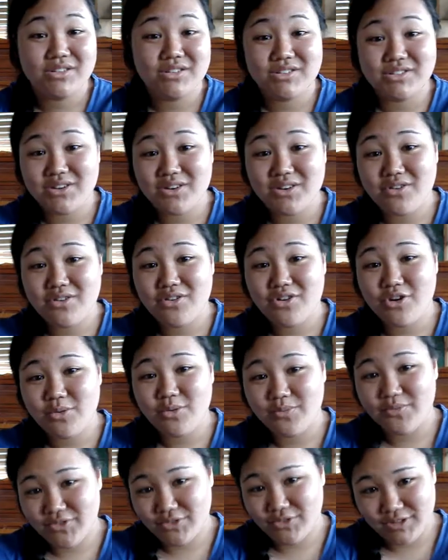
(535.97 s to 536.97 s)
So
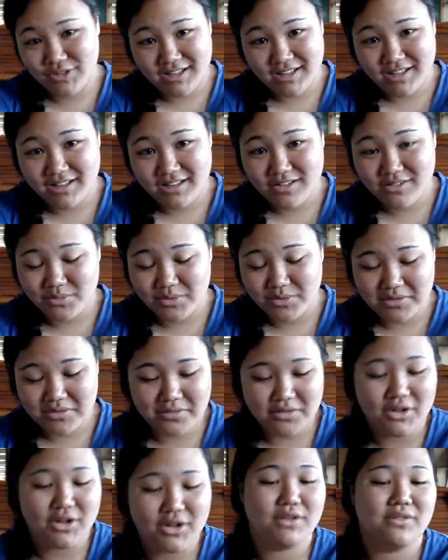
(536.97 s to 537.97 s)
hopefully,
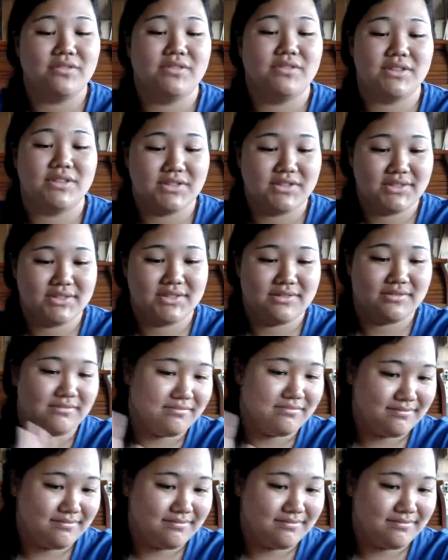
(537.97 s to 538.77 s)
with all of this